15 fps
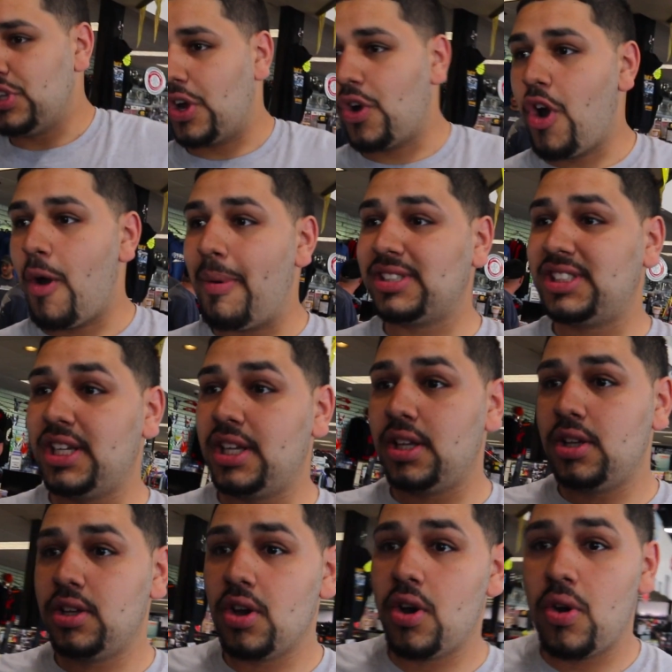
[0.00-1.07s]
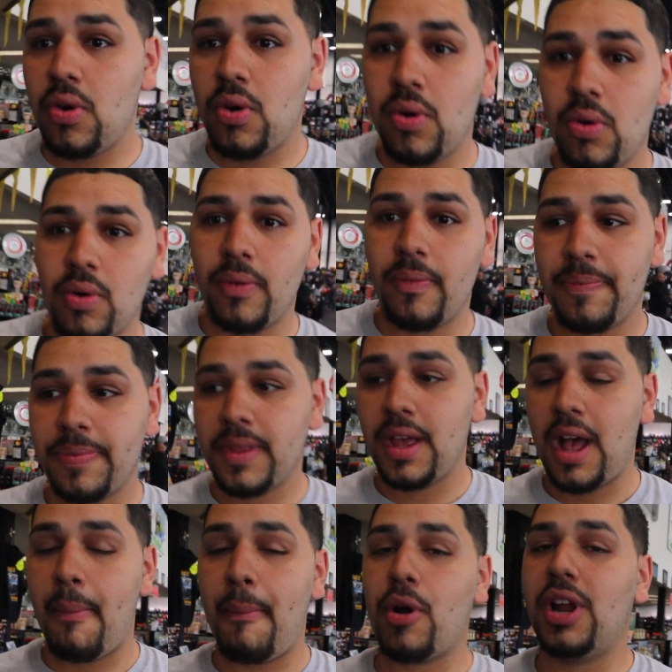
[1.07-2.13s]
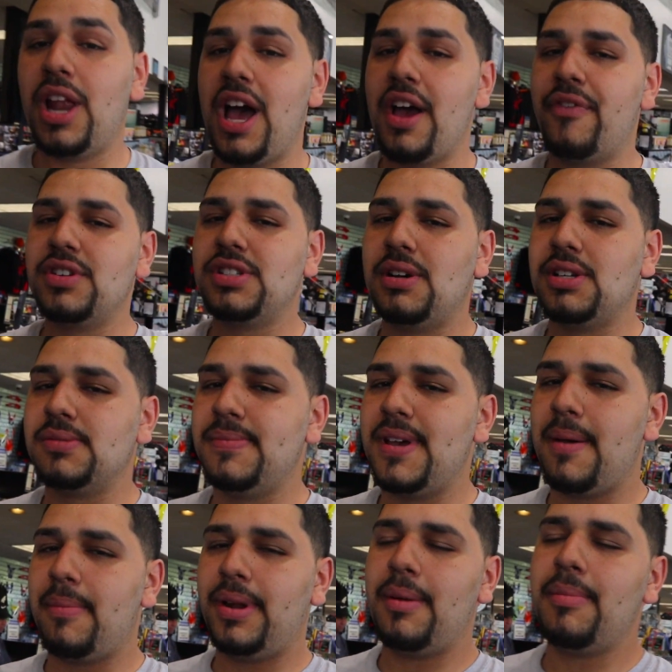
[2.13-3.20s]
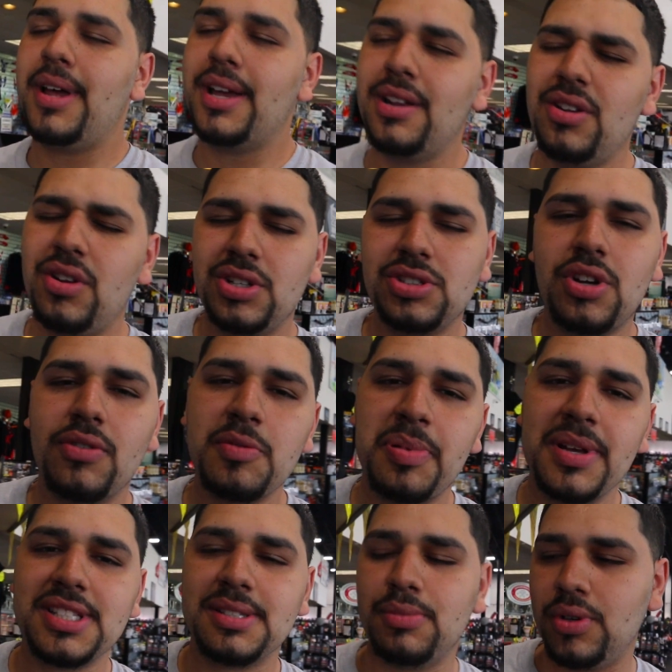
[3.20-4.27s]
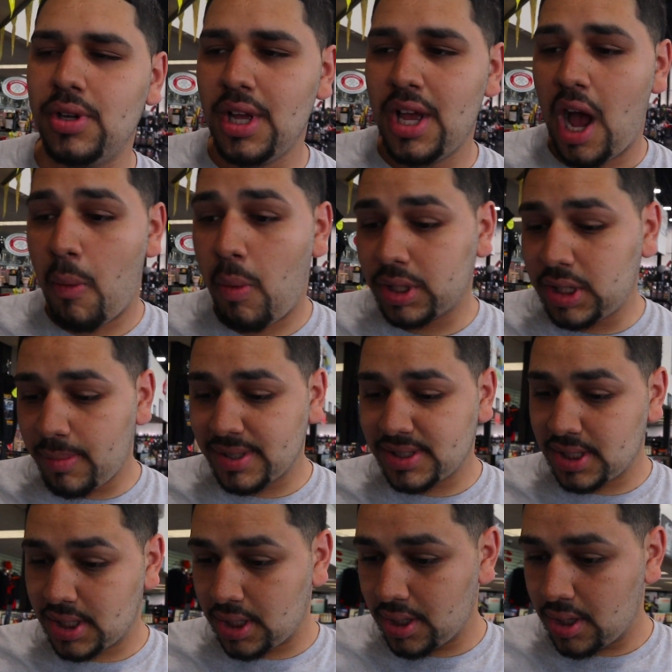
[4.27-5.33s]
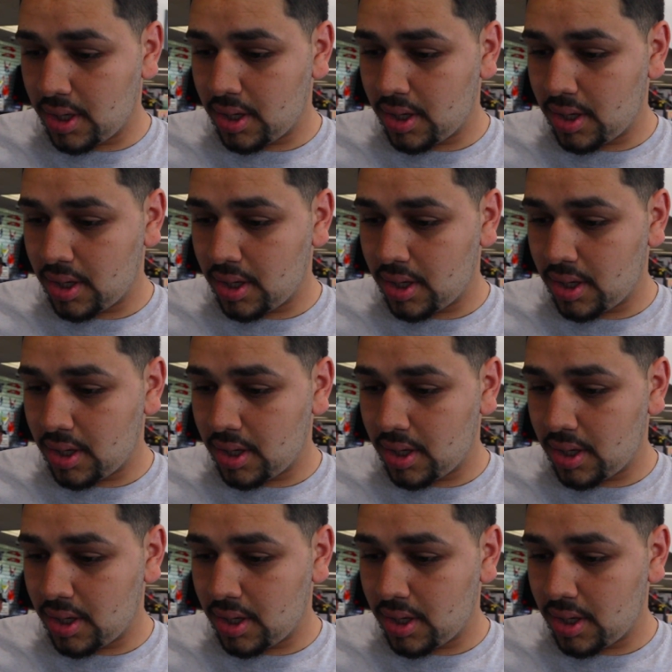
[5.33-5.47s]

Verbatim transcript: So I go up, I say, yo, I'm not gonna lie, at first I was mad, but I'm like, you know, it's all replaceable. I walked up, I said,